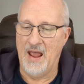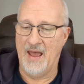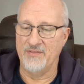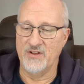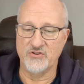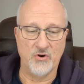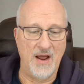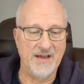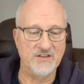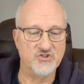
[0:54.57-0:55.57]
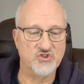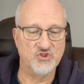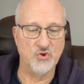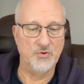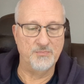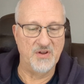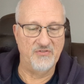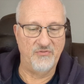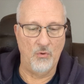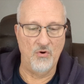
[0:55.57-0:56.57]
And the dragon stood
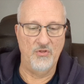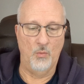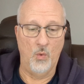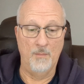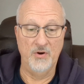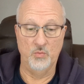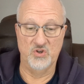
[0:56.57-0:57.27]
before the woman,